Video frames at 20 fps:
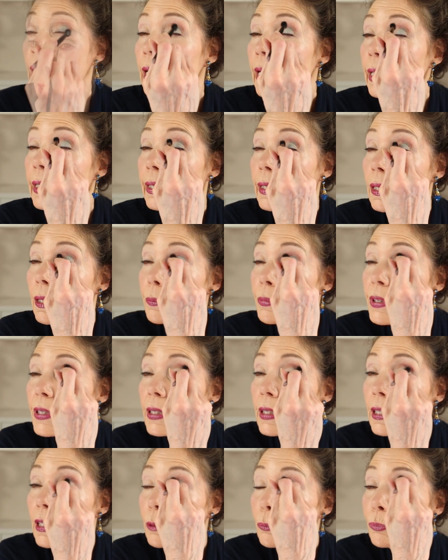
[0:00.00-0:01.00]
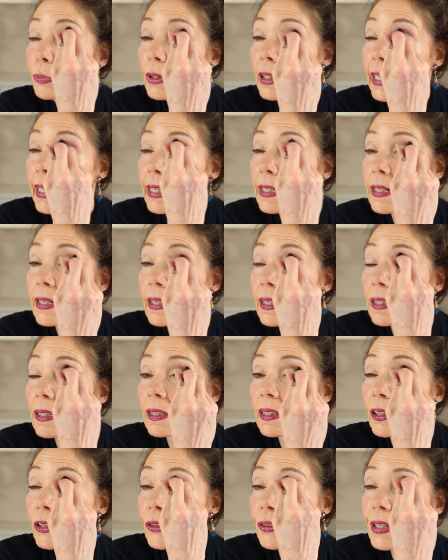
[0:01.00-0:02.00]
And then I'm just going to blend
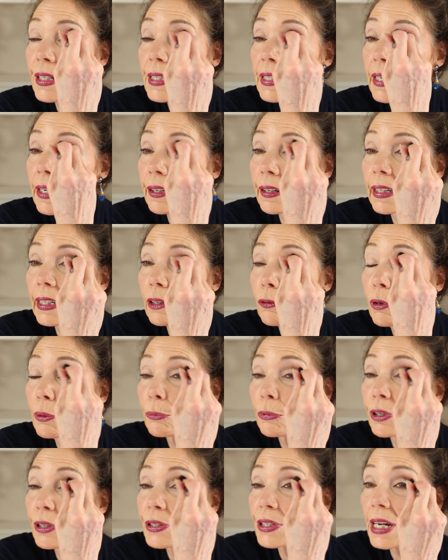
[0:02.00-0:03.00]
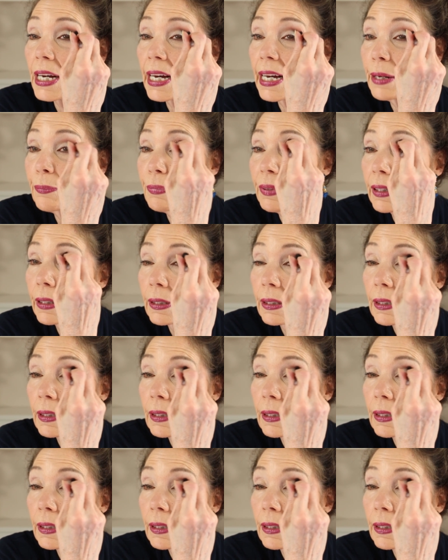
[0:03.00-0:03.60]
the crease area one more time.